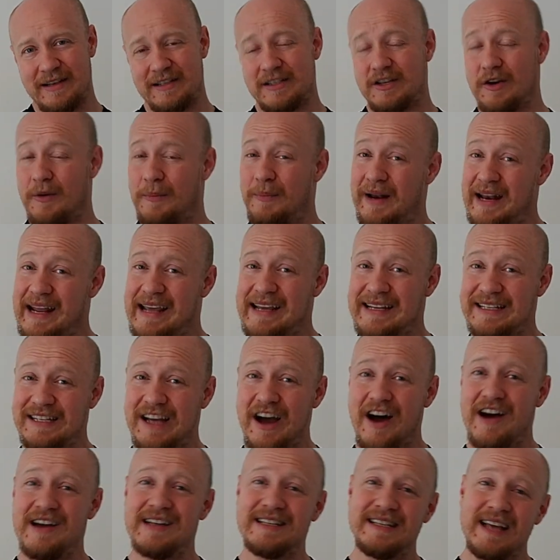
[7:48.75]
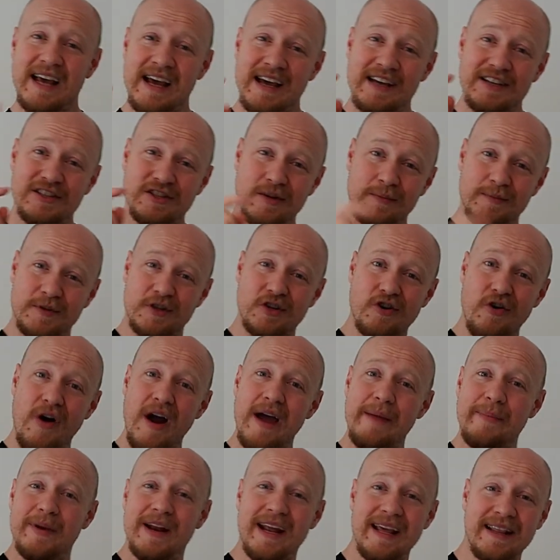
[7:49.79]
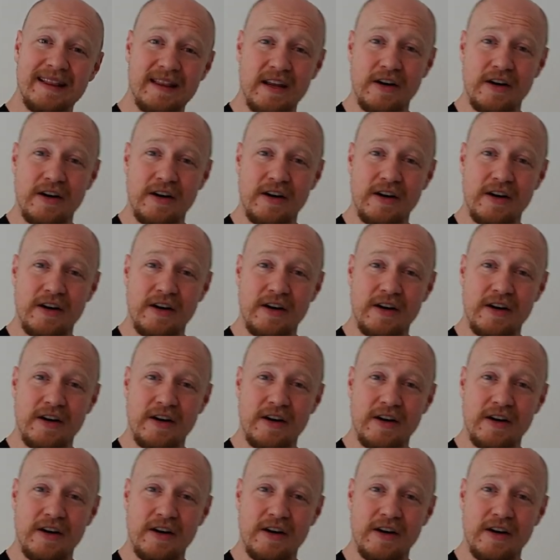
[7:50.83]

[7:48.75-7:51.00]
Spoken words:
So please guys, subscribe and hit